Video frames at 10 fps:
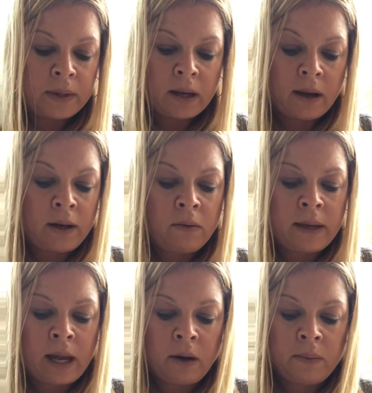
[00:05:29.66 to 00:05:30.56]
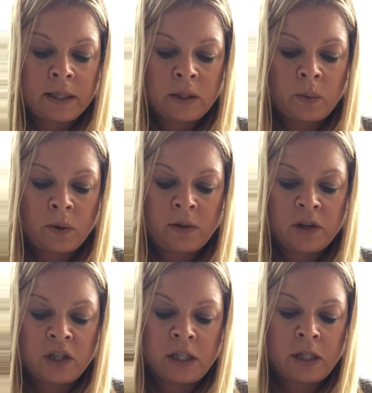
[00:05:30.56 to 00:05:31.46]
I don't care what it's worth,
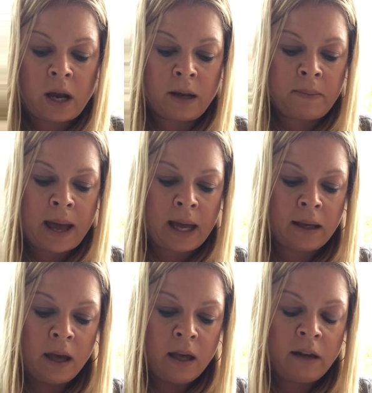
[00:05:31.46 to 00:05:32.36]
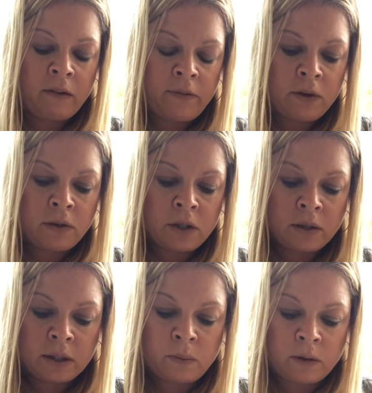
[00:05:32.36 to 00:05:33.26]
she shot back. Your future
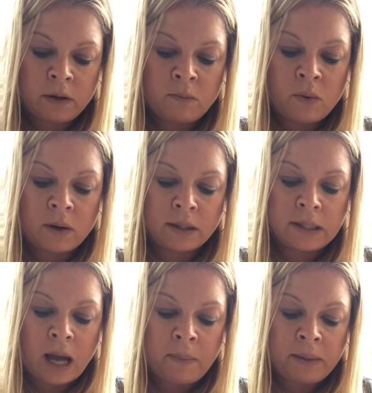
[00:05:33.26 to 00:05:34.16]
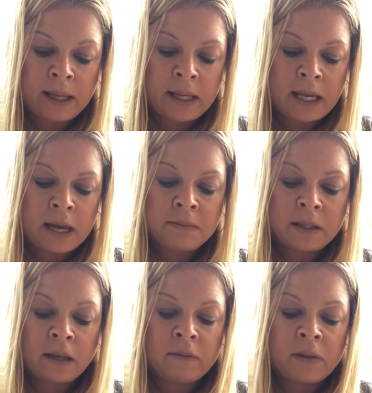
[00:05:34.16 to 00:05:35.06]
is worth more. Stop playing games
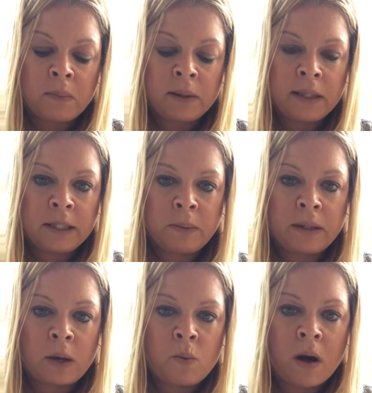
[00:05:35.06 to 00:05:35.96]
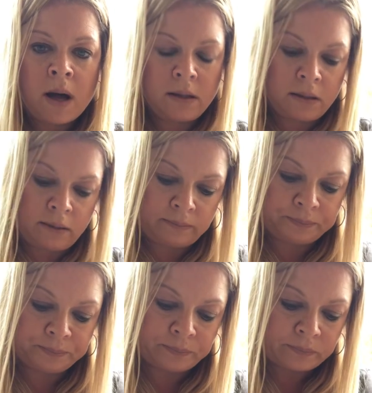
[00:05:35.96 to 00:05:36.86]
and give the police what they want.
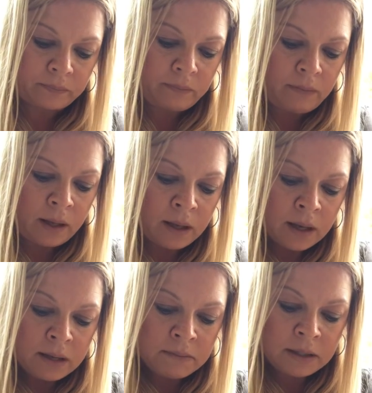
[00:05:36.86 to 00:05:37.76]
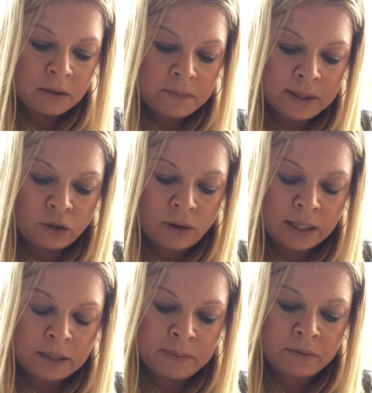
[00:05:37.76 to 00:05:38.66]
Mr. Bing
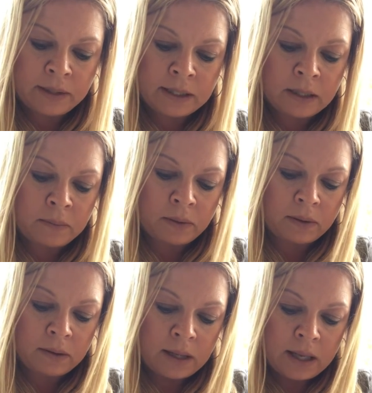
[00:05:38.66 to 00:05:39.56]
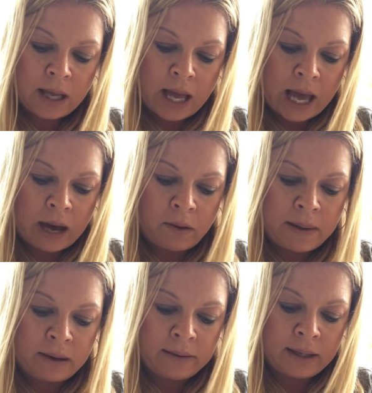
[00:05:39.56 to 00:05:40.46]
tried to be reasonable. How
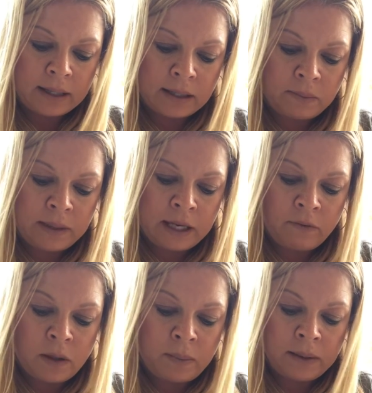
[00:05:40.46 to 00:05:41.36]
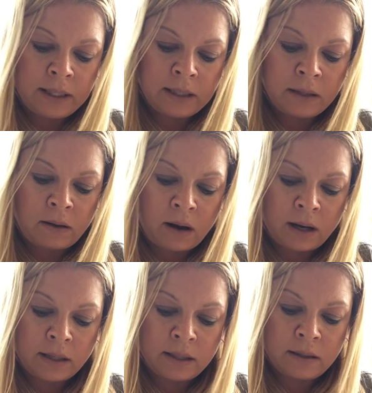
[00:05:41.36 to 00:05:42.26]
about this? We give the police the card